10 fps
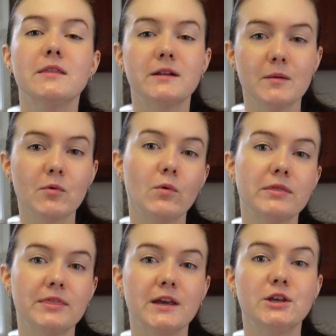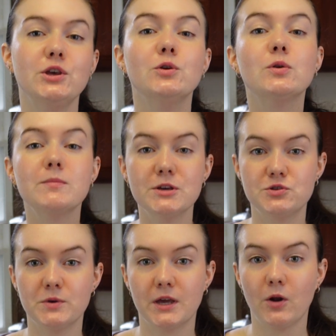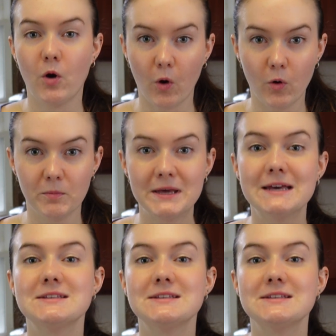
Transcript: the number one thing you can be doing at home